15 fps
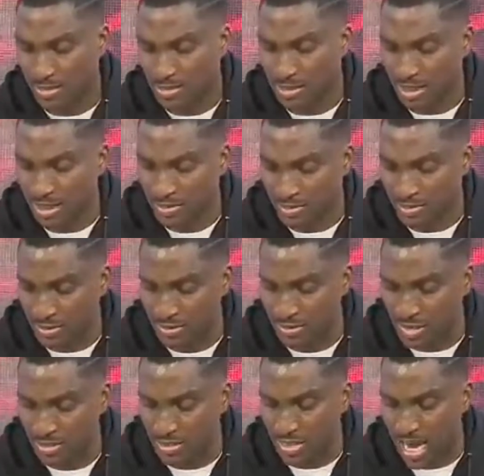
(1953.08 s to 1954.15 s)
This,
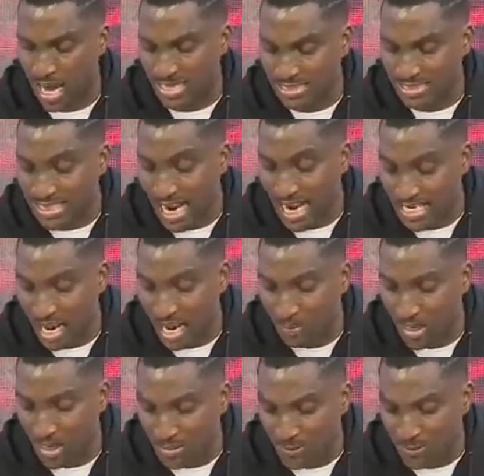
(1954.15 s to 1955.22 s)
these are
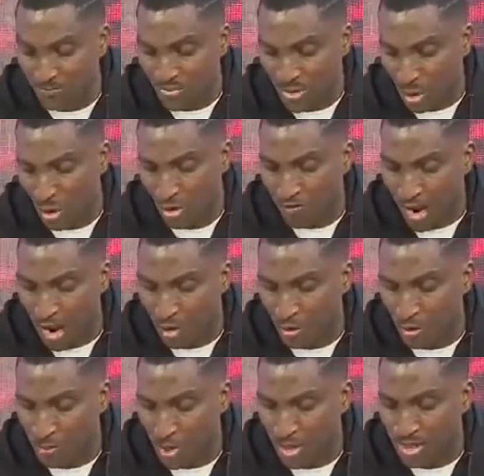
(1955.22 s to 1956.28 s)
dynamics of
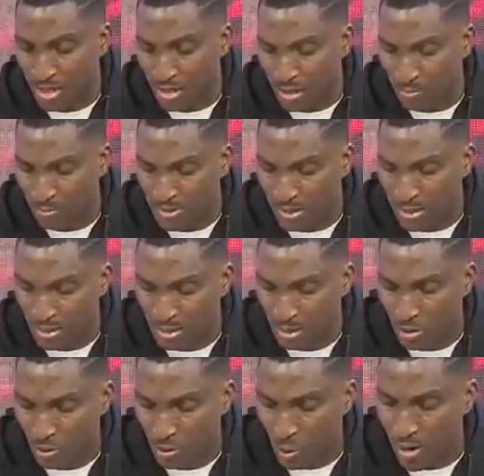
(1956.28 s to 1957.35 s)
how money comes in.
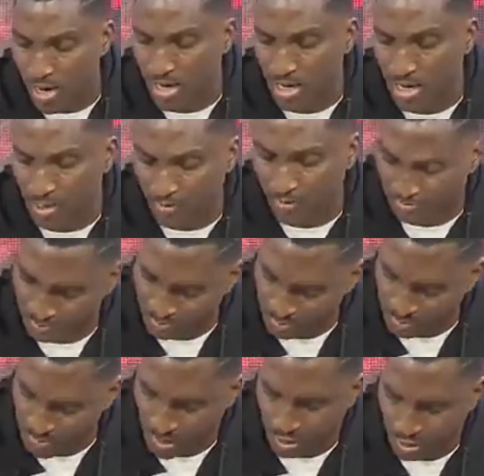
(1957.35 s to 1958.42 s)
Quickly,
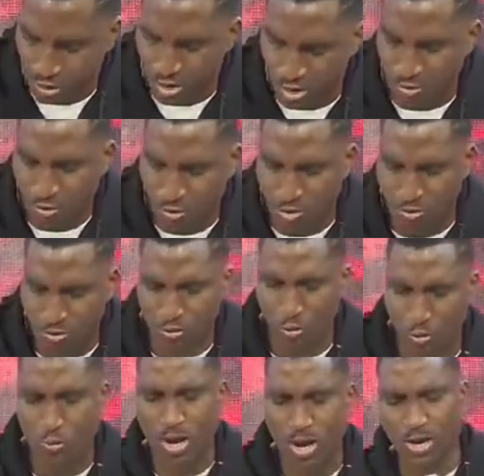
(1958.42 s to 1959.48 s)
shortcut to
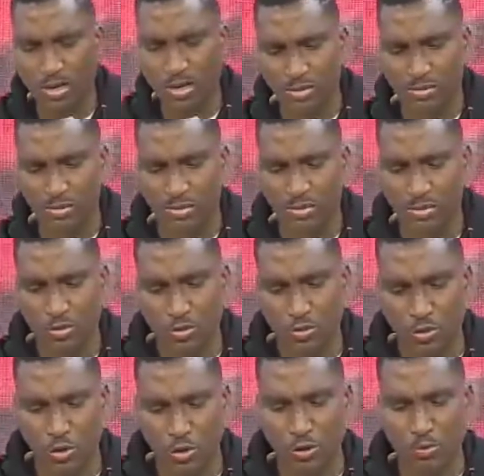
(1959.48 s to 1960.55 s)
wealth.
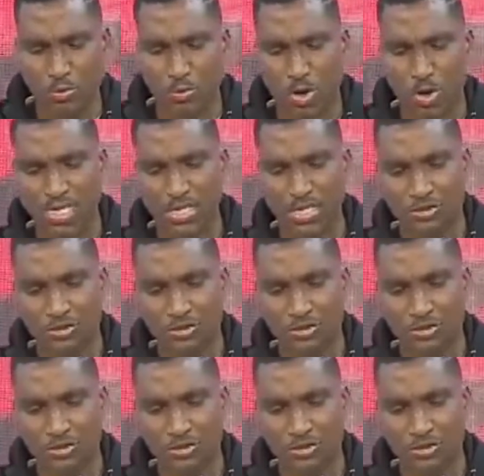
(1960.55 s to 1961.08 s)
Grow money